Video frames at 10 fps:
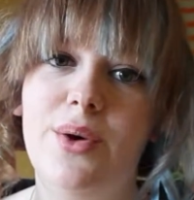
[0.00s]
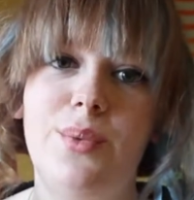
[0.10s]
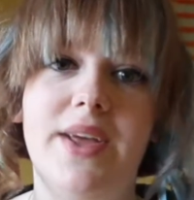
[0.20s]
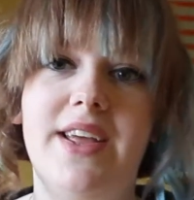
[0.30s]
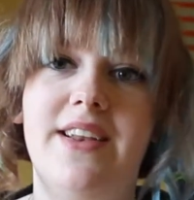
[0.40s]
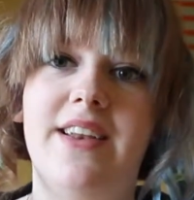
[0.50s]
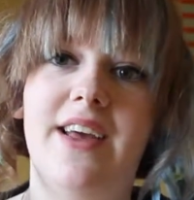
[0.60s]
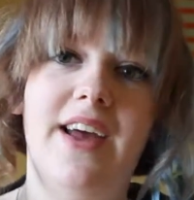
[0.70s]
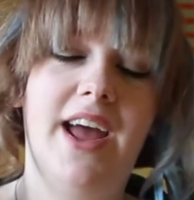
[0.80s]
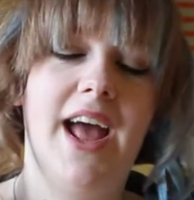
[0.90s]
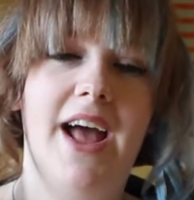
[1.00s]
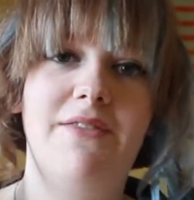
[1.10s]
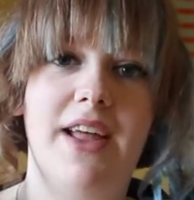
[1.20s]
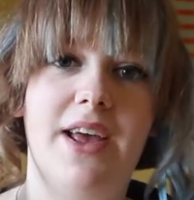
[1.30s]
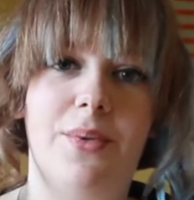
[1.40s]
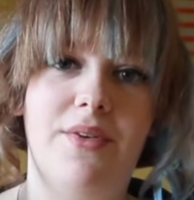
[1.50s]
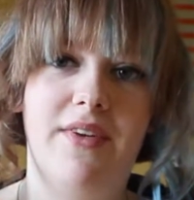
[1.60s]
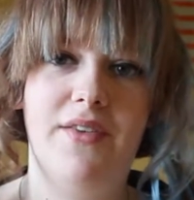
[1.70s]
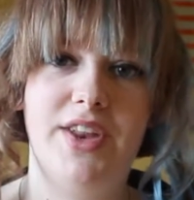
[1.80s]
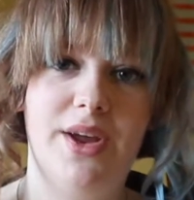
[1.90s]
we can have like one of
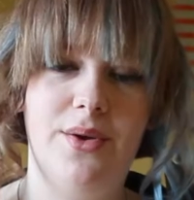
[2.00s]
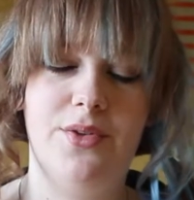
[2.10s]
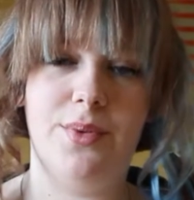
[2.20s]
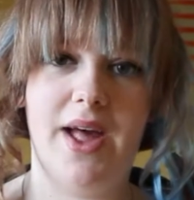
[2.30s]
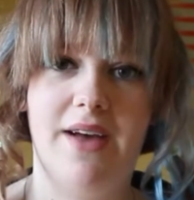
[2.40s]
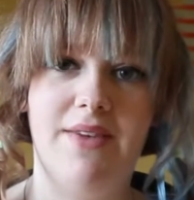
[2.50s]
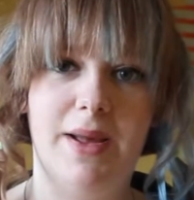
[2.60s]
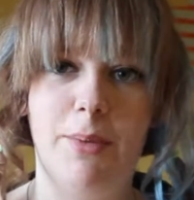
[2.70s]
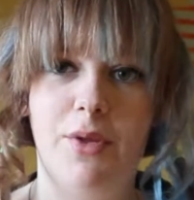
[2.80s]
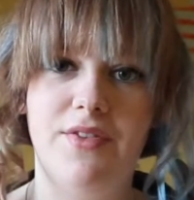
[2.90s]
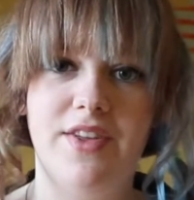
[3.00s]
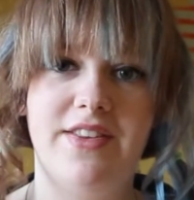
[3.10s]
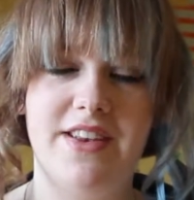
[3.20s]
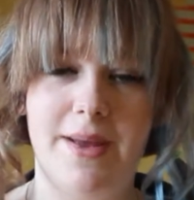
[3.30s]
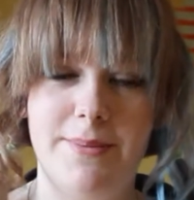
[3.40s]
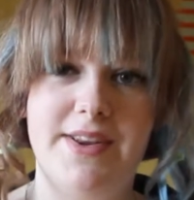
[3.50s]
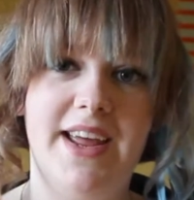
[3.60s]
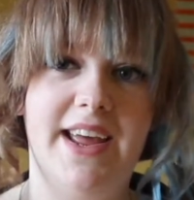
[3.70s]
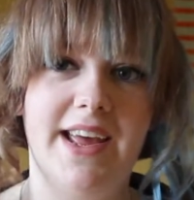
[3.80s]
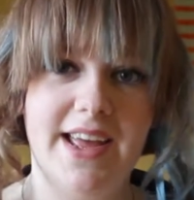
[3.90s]
our videos, we'll have like both of us
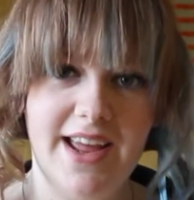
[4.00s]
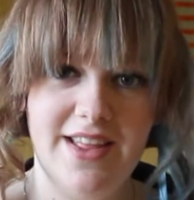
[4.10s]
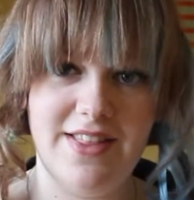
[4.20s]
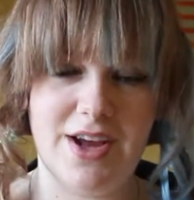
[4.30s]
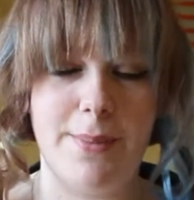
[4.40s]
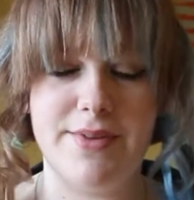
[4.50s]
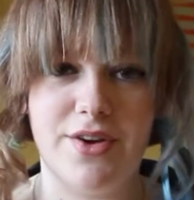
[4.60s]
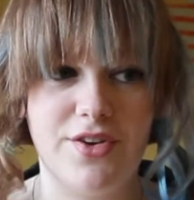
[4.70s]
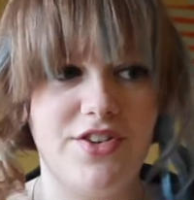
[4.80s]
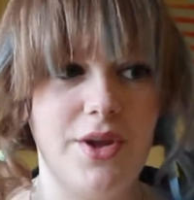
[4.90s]
attempting the cup song.